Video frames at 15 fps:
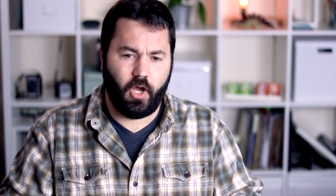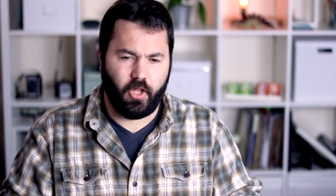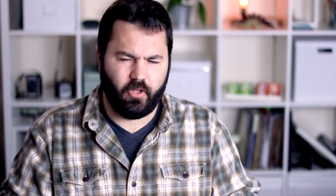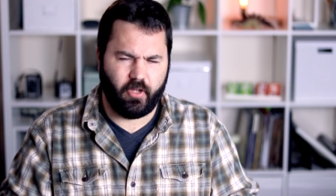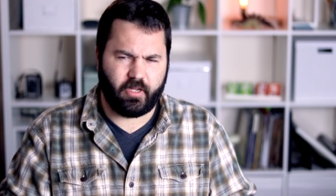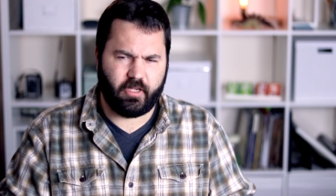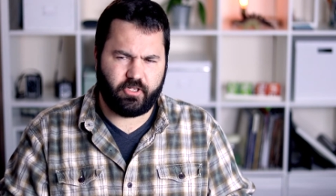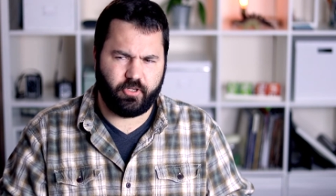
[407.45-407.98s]
Although
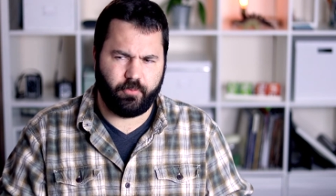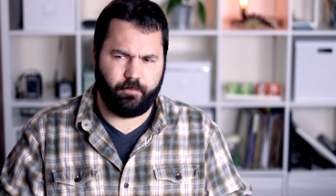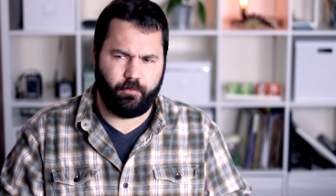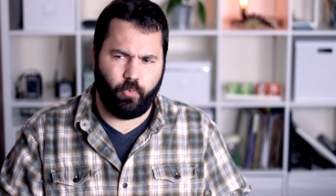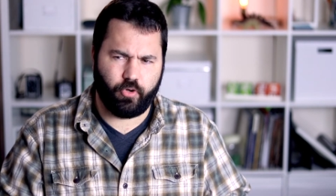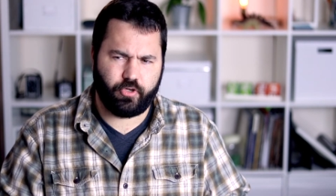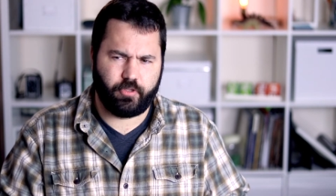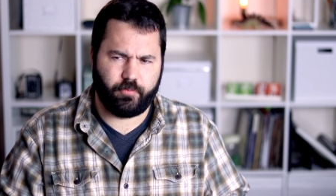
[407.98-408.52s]
I guess your
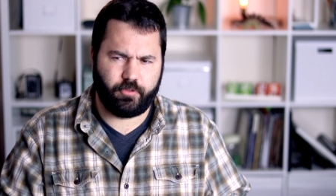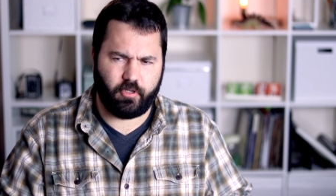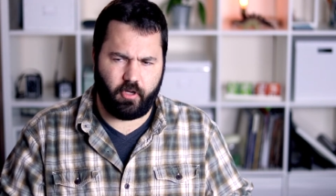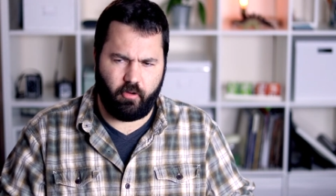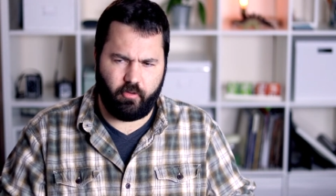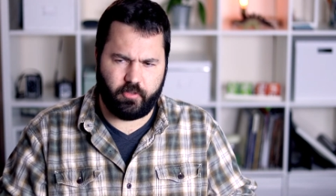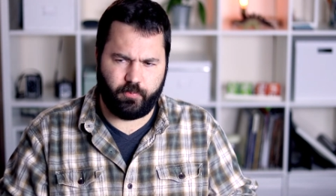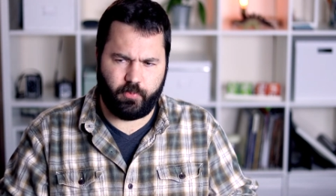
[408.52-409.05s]
worship should
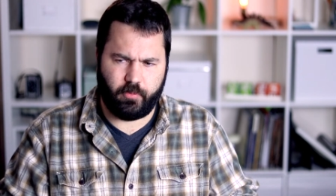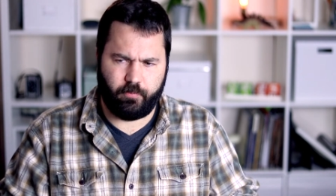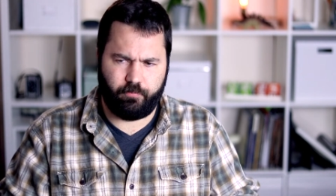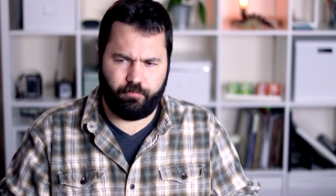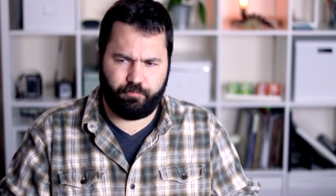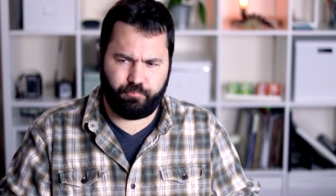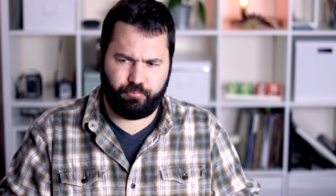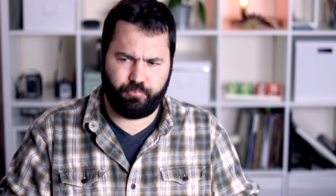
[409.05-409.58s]
always be
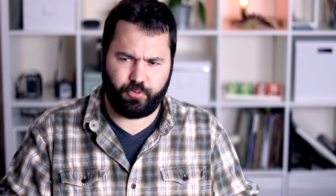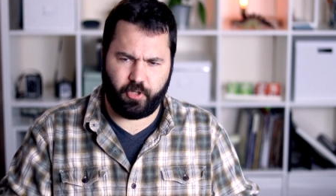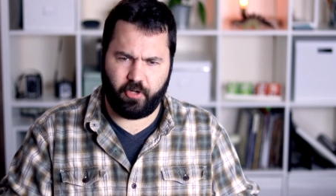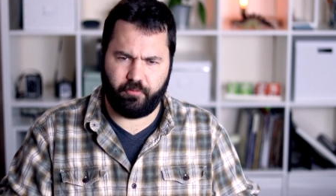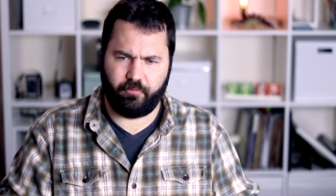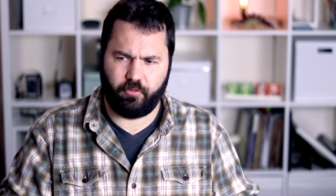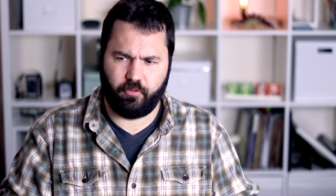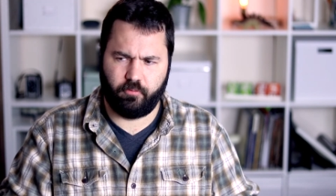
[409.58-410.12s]

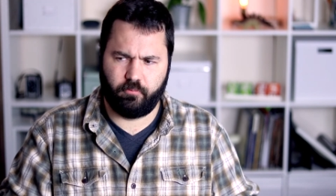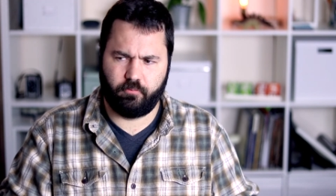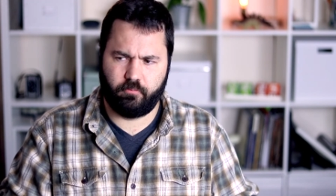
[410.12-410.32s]
prayerful.